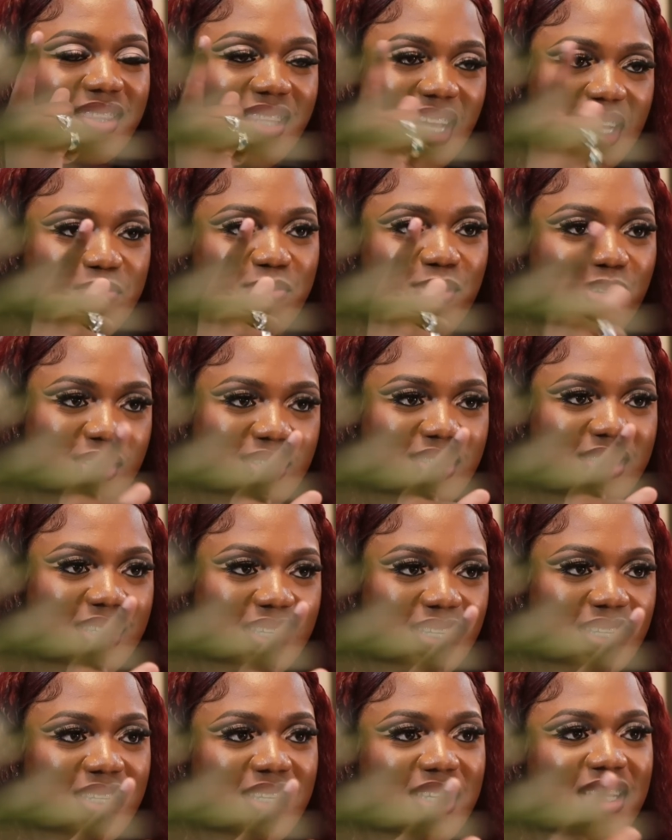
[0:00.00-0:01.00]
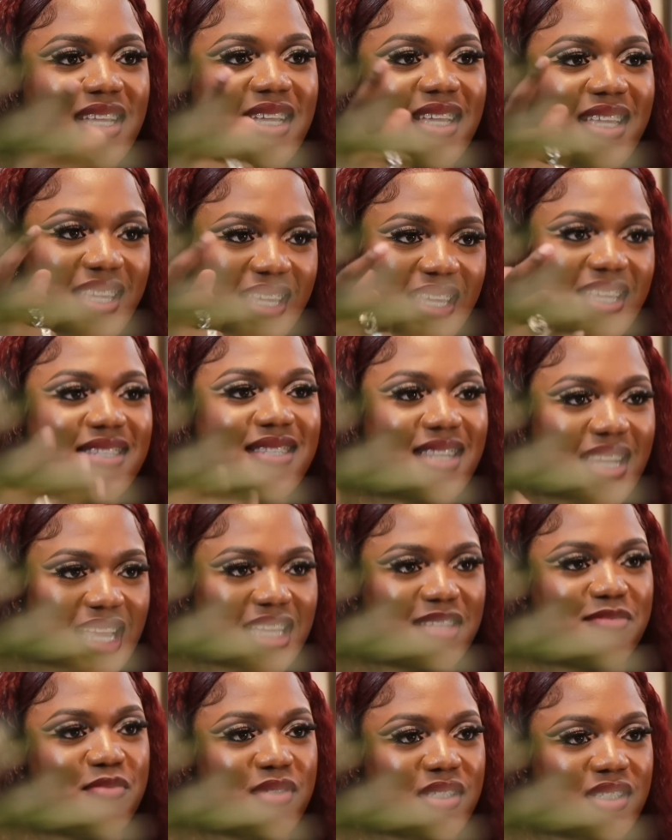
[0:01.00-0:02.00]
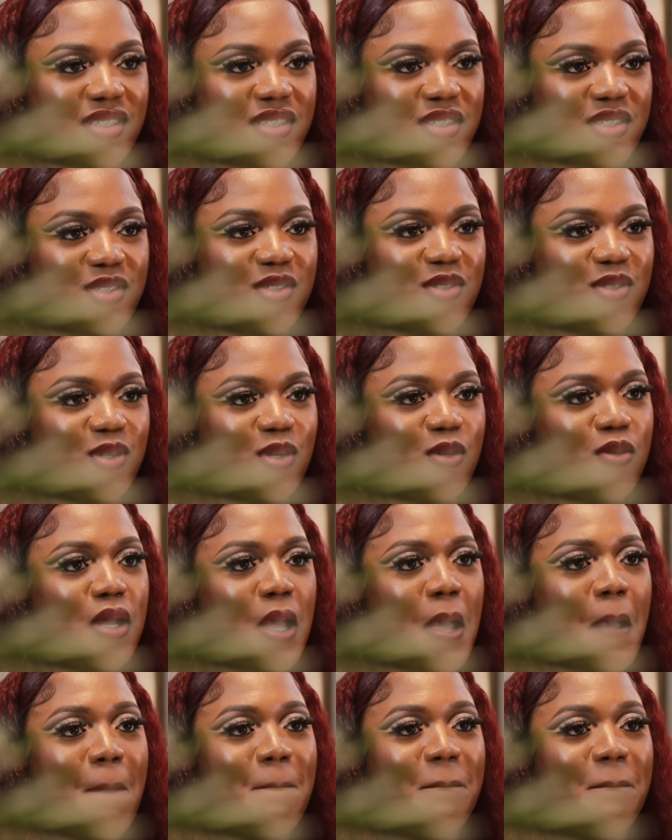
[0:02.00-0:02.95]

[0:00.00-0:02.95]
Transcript: that person is like me, you know.